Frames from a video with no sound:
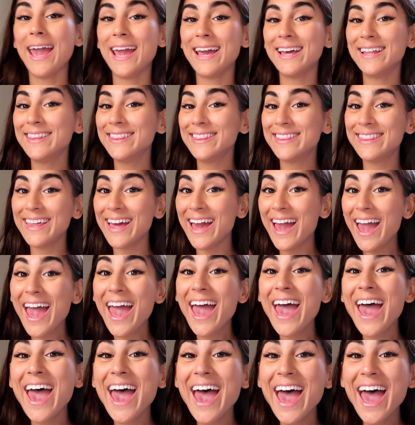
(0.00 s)
And then
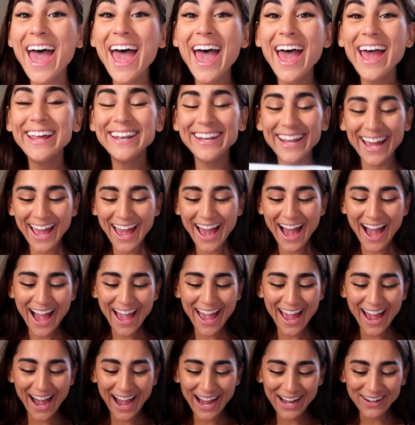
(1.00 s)

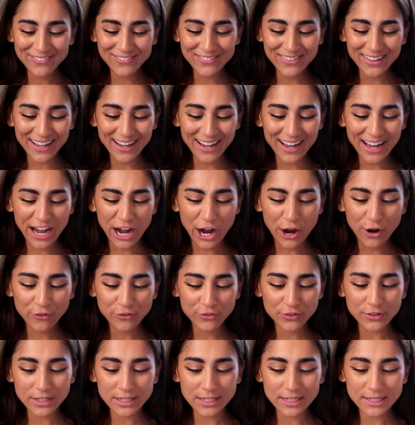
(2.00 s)
I have the
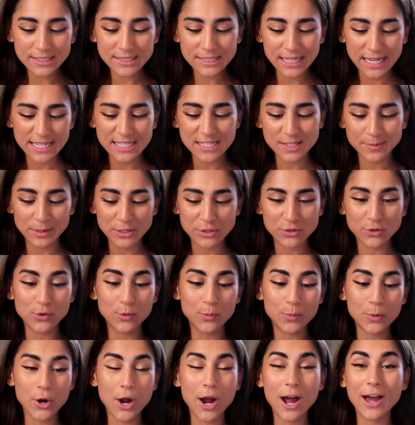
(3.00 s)
Alpha Lux asymmetrical
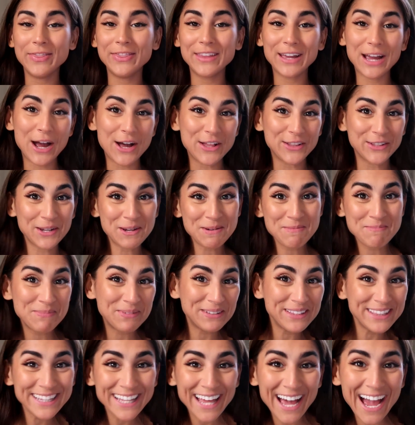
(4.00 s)
bra in the color
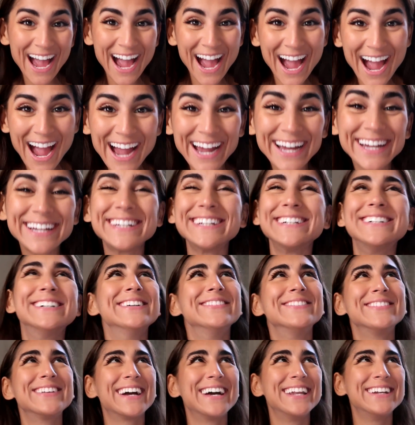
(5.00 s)
black.
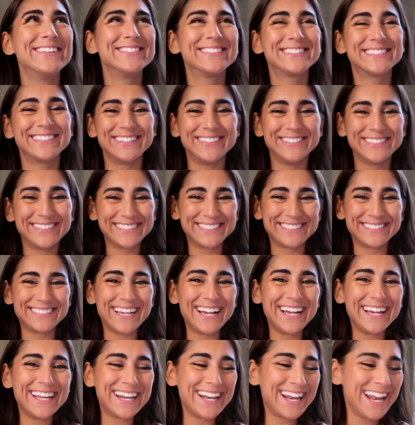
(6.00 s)
Oh my god, I'm so
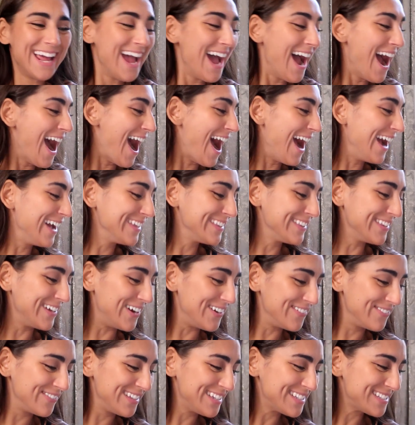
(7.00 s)
excited. I
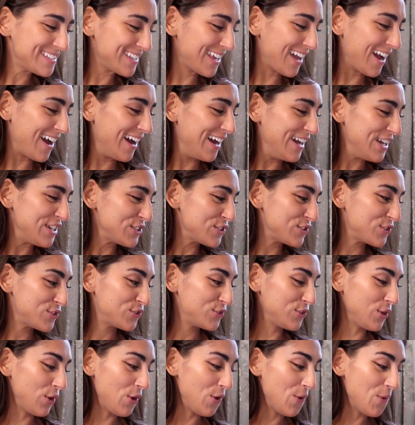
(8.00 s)
love this cut
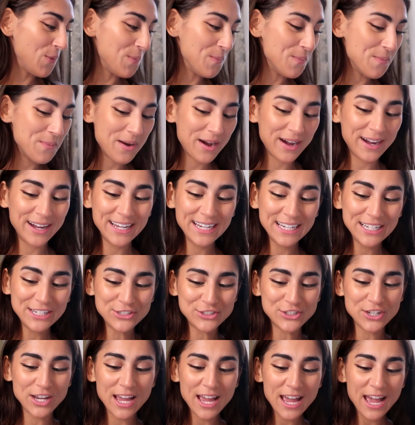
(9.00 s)
so
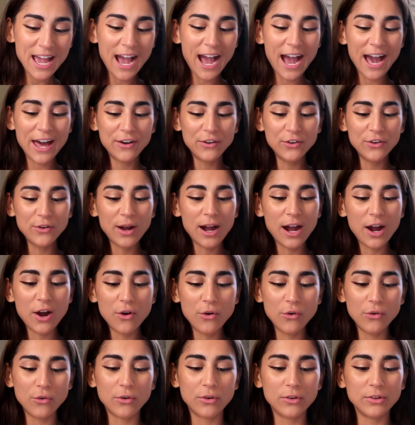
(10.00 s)
much. I don't know
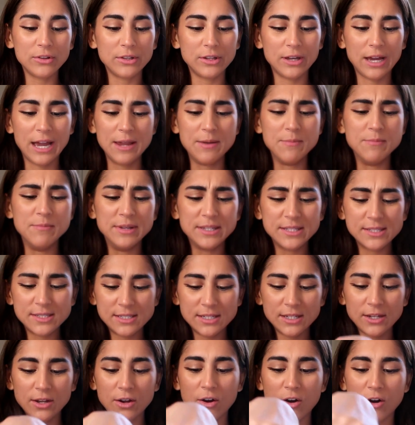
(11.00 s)
how I missed
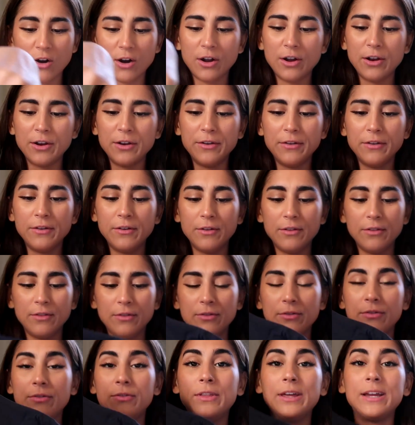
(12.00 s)
it on
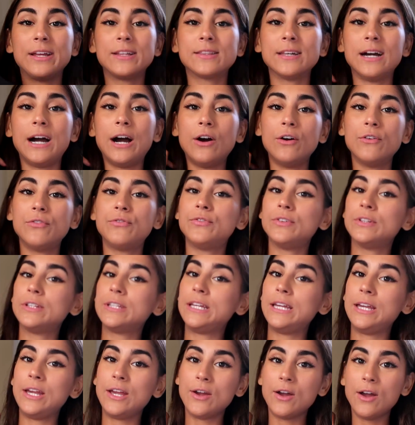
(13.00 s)
like the
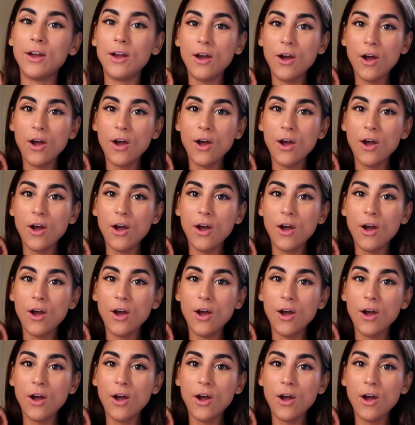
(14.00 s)
Alpha